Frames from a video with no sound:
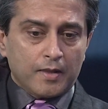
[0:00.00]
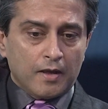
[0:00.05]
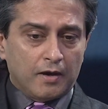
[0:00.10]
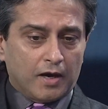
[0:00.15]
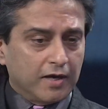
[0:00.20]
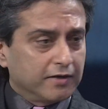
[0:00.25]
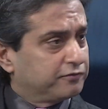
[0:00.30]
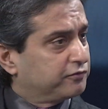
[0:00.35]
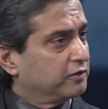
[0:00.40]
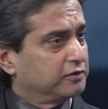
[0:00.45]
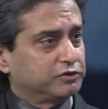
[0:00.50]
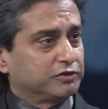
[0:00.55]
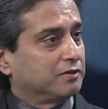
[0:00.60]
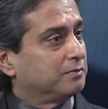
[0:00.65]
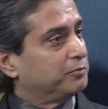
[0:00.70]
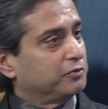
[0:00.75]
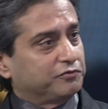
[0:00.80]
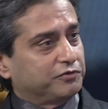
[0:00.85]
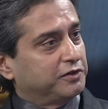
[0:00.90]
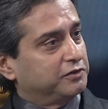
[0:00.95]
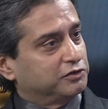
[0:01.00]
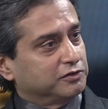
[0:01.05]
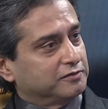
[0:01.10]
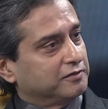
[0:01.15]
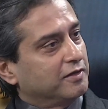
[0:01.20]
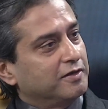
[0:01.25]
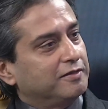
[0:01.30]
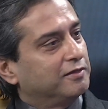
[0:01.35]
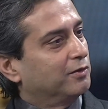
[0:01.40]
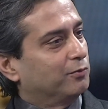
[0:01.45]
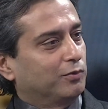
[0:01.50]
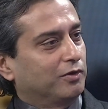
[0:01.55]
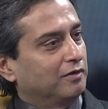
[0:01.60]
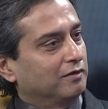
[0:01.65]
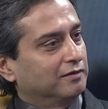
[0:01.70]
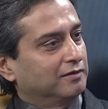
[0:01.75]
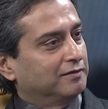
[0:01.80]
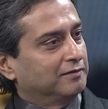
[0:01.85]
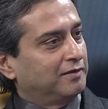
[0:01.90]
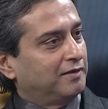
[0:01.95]
eye surgical procedures in the
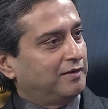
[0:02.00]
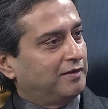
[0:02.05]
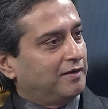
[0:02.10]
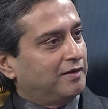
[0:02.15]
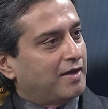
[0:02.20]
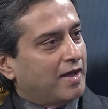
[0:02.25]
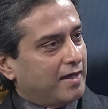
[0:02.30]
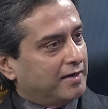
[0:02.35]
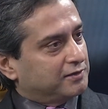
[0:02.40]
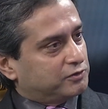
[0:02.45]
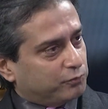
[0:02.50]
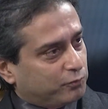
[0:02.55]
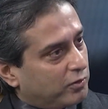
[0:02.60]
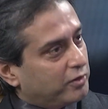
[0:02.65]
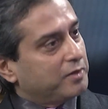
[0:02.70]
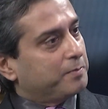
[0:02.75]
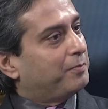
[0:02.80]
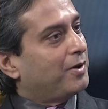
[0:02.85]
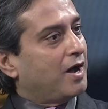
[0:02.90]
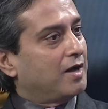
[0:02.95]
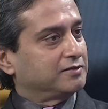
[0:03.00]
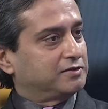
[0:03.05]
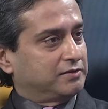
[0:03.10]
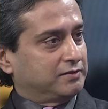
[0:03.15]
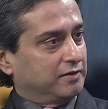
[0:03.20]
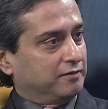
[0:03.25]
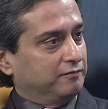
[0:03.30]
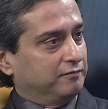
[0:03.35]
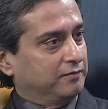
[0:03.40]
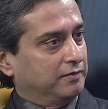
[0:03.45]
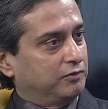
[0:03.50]
world and it's very positive,